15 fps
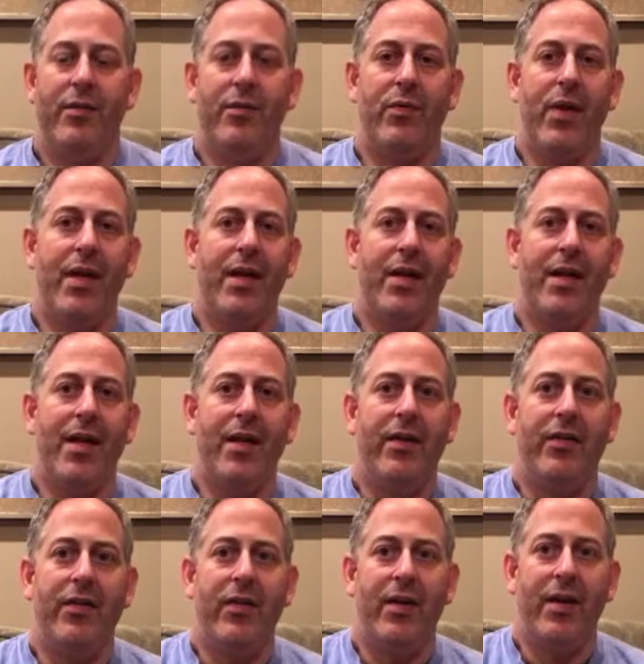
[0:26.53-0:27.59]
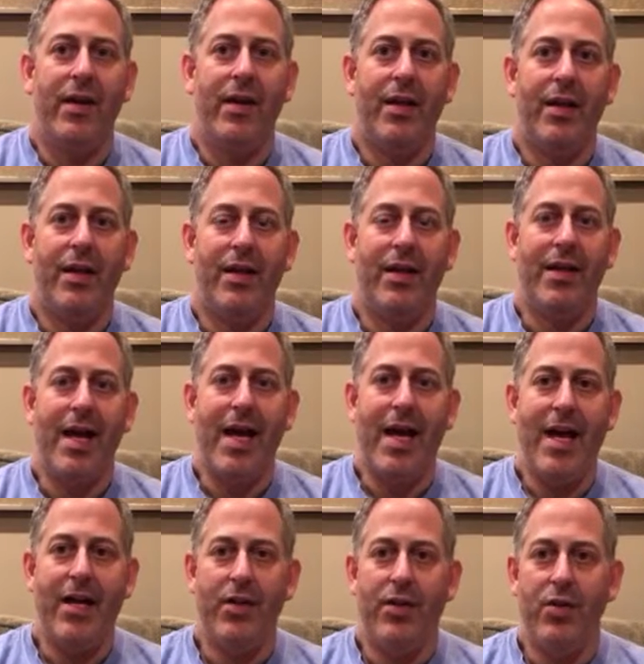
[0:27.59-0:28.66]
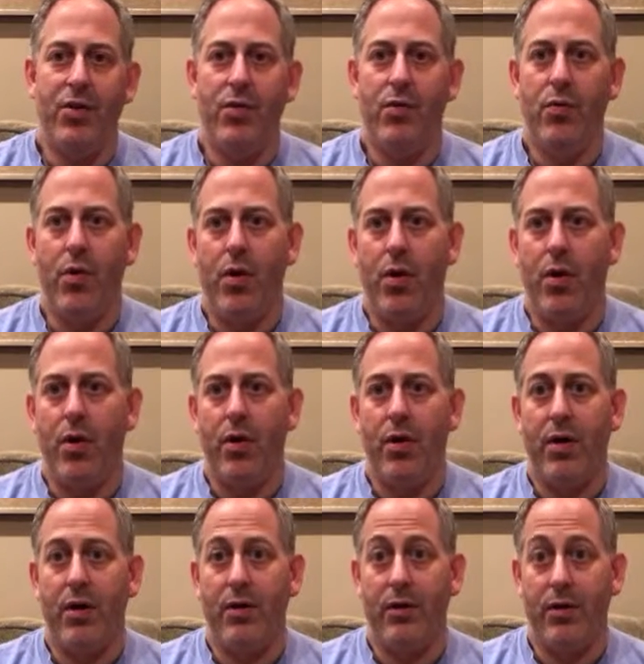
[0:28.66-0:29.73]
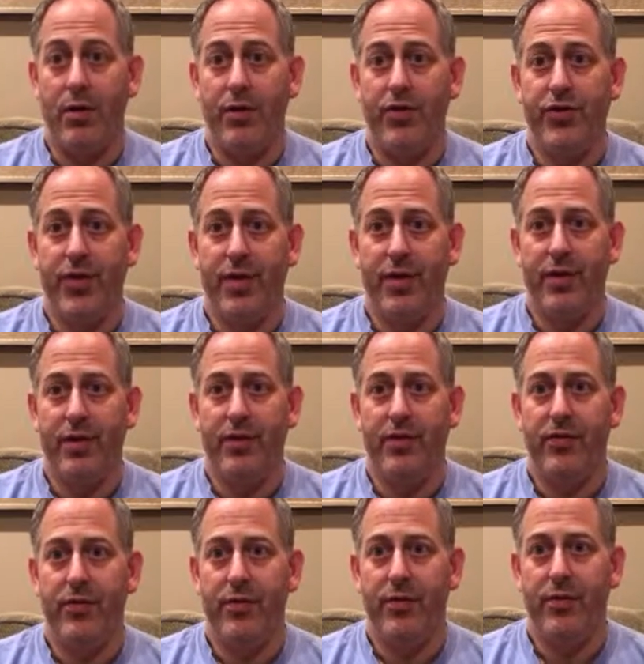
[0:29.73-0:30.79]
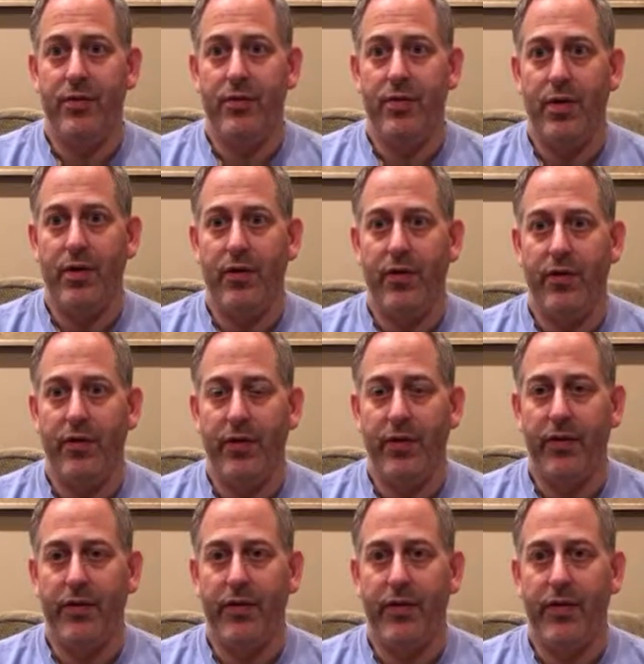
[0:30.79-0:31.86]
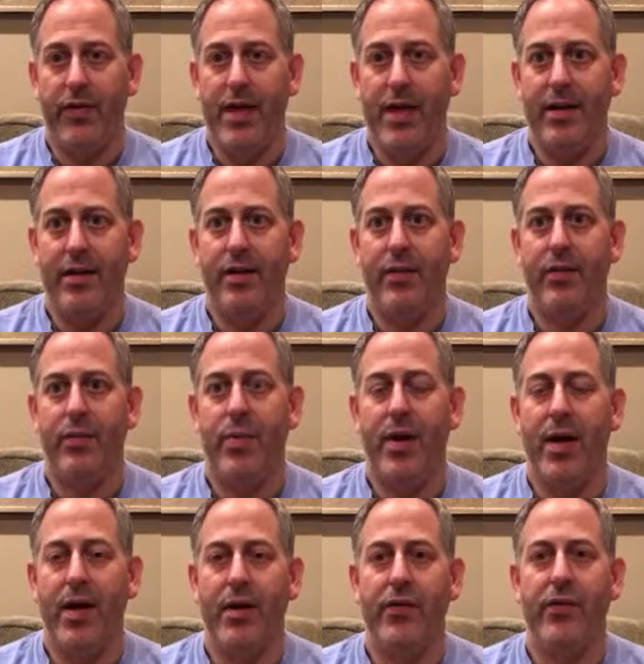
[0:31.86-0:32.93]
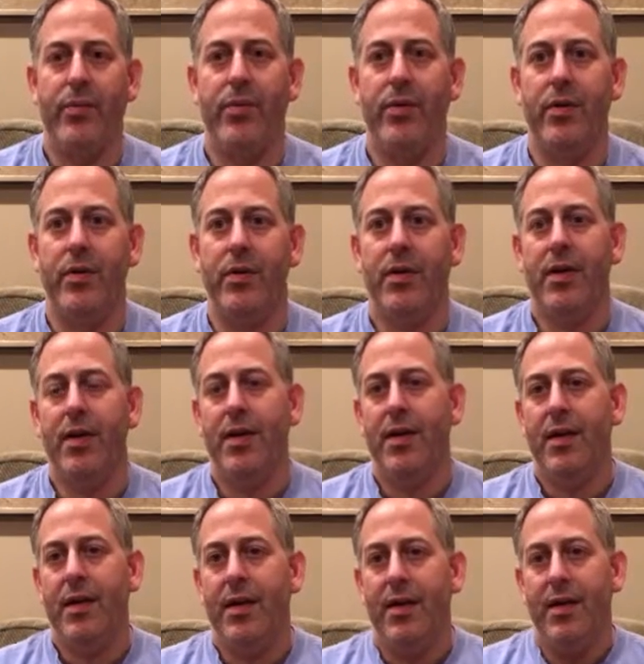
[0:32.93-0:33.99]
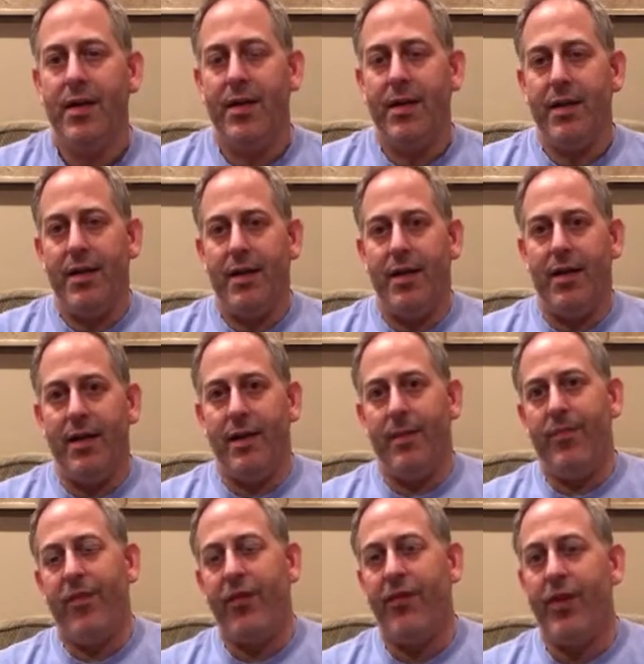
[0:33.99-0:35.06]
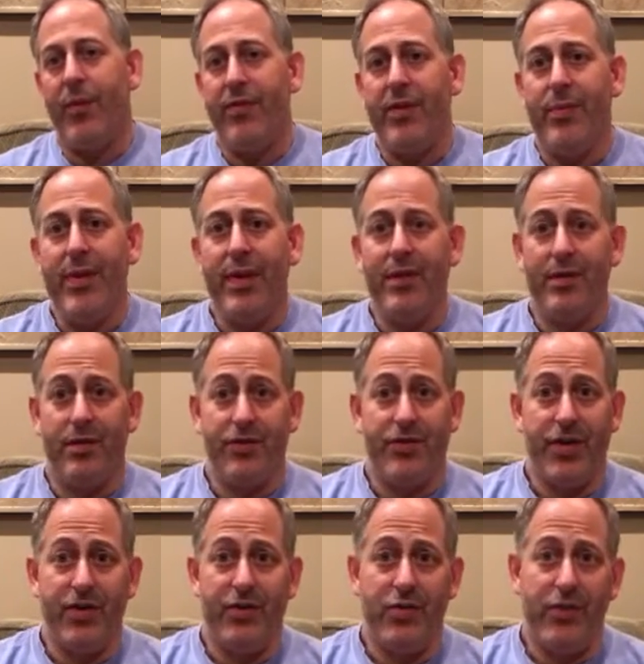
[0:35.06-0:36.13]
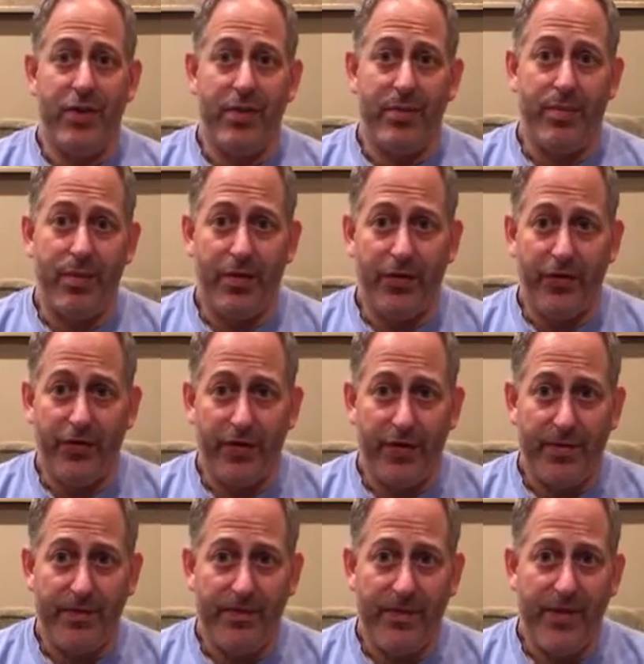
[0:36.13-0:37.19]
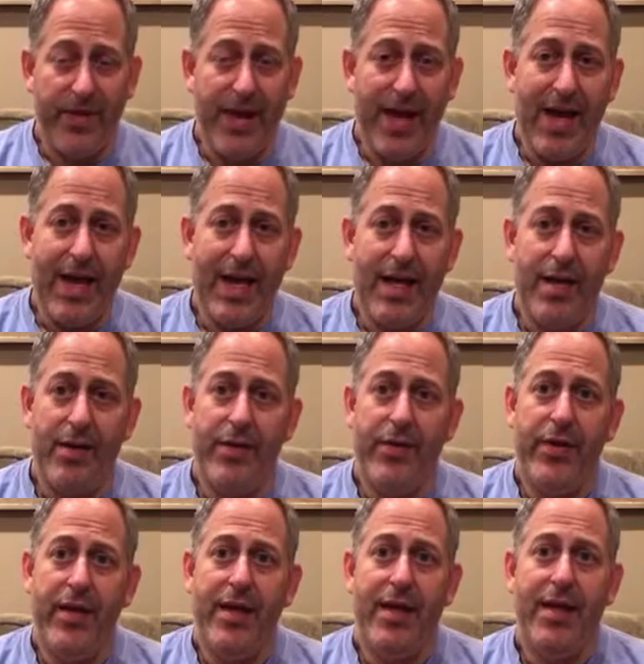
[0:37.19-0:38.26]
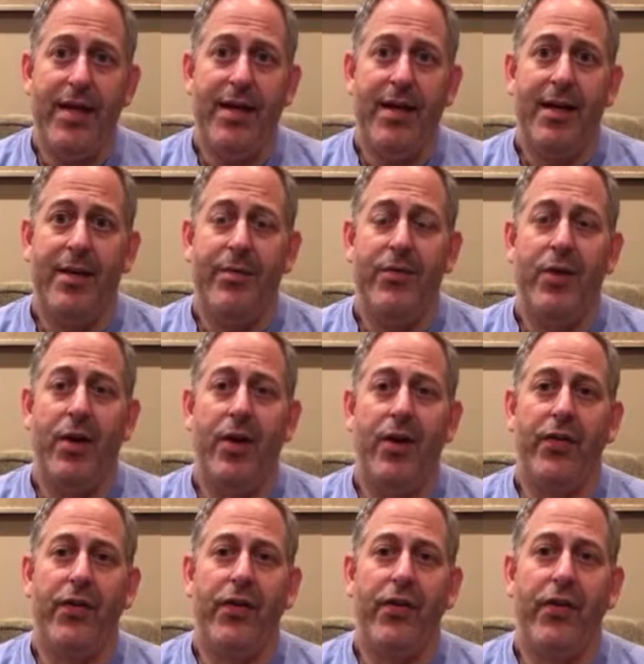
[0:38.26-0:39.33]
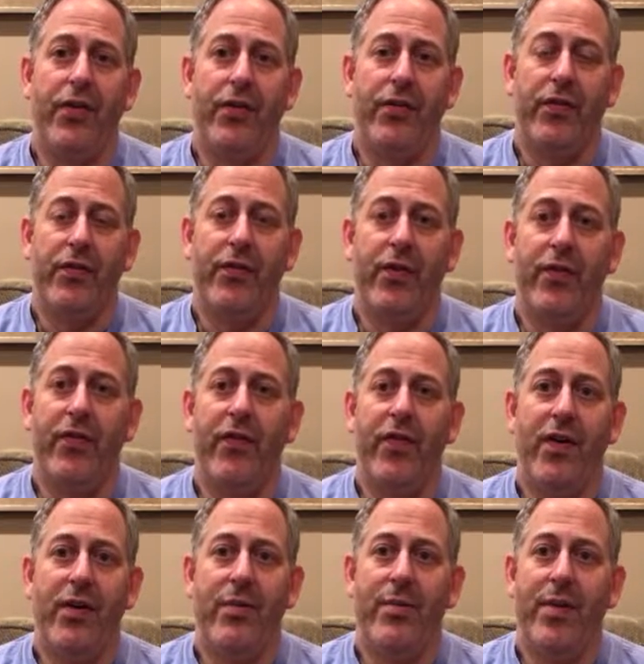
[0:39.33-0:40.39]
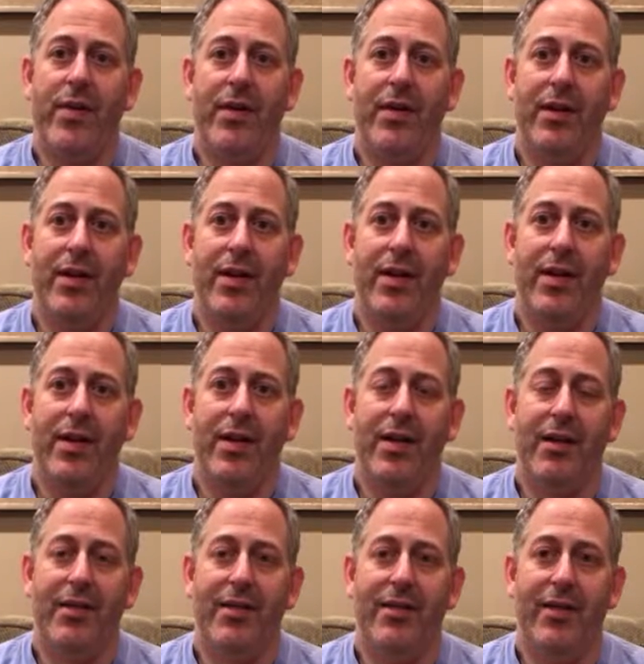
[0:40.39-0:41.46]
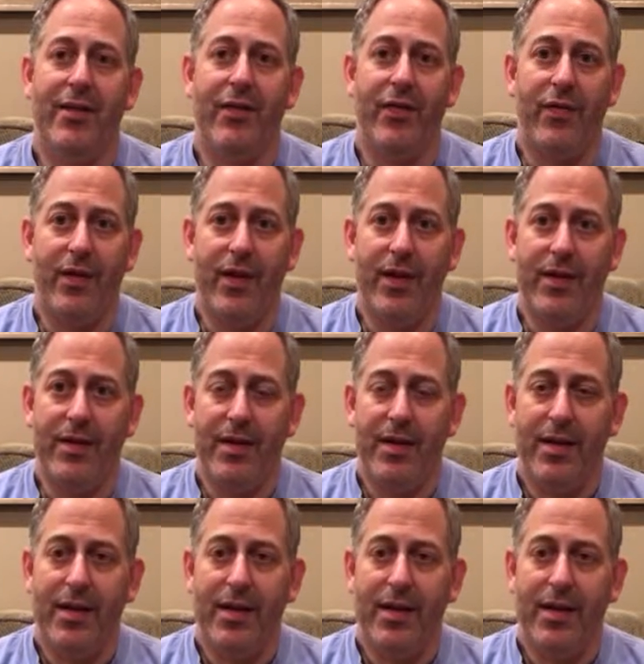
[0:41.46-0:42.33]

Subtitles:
recognizing that you are allergic to narcissists, that it is possible for someone to be allergic to another person, that the narcissist is so fundamentally different